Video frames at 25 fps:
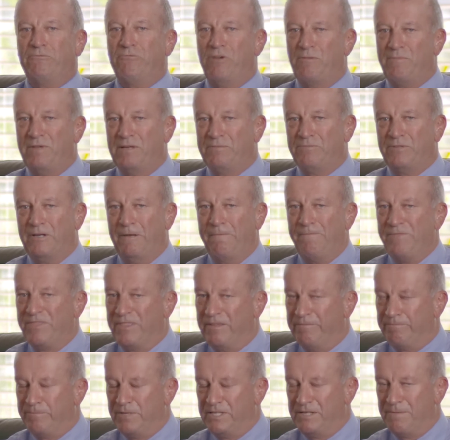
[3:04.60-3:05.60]
remember,
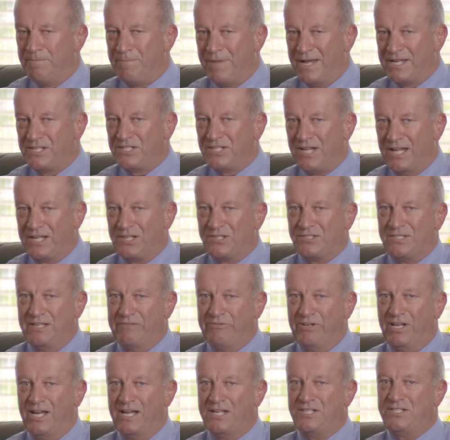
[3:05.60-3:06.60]
the bidder may take
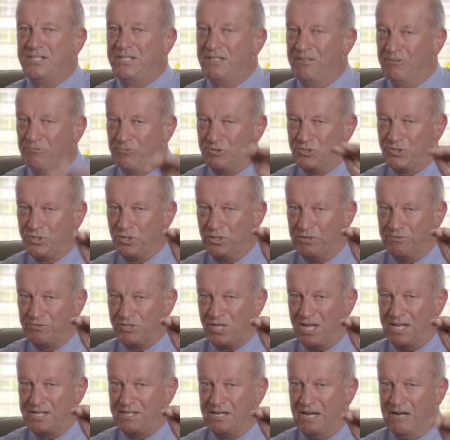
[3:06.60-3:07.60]
$780, the reserve's
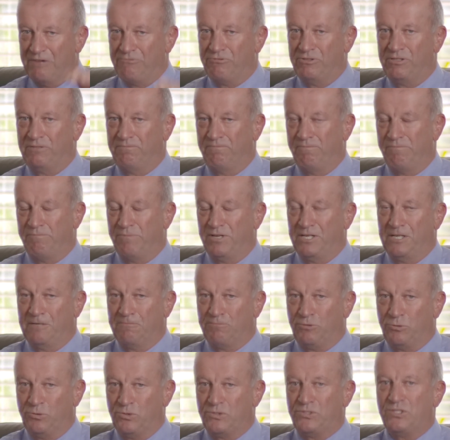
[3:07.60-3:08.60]
$800, bidding
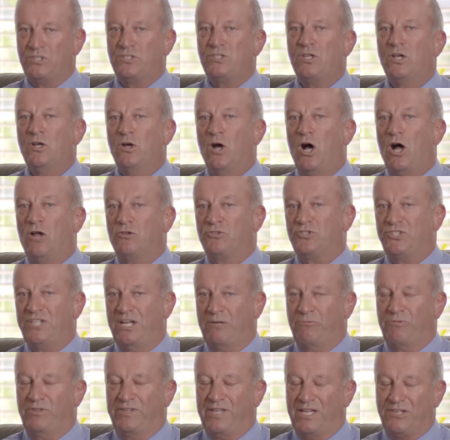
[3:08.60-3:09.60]
pauses, I'll
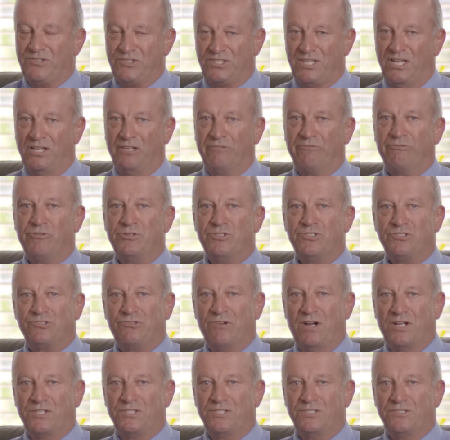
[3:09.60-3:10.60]
check with our seller for
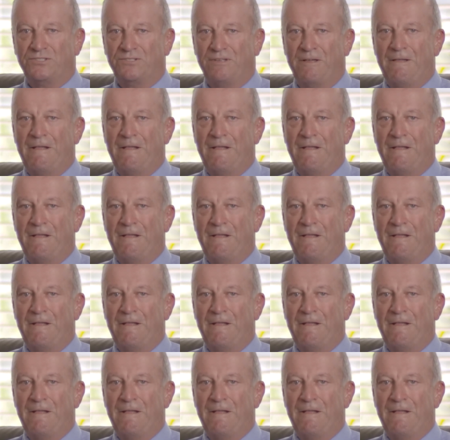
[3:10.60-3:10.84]
instructions.